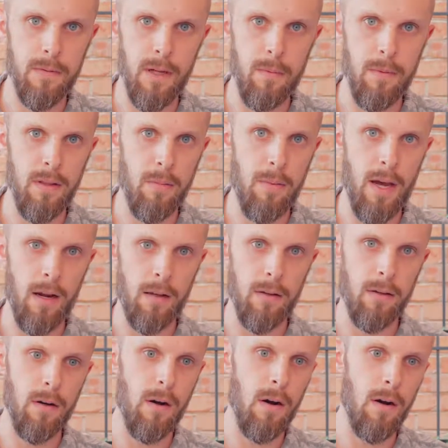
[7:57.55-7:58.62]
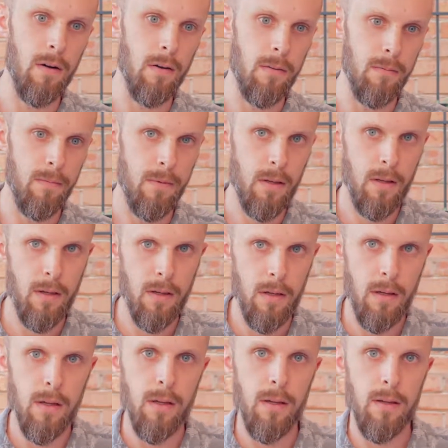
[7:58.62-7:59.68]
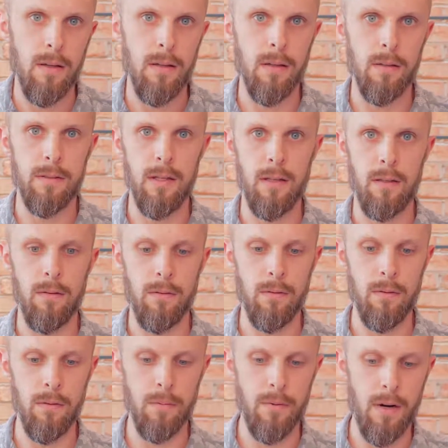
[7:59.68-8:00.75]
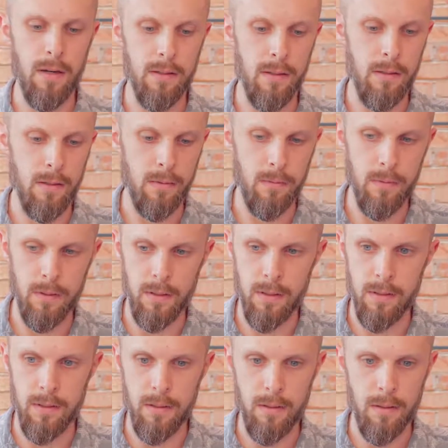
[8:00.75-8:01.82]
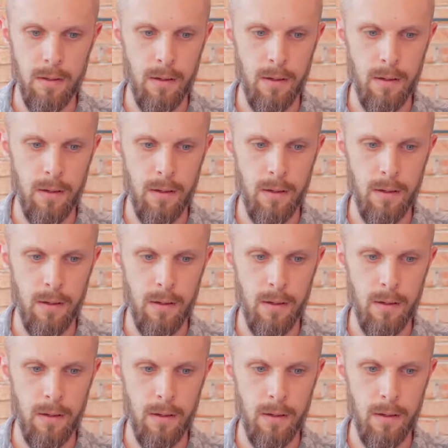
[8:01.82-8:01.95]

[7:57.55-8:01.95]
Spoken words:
type in the back of the card, and it'll take you through the process. It's really easy.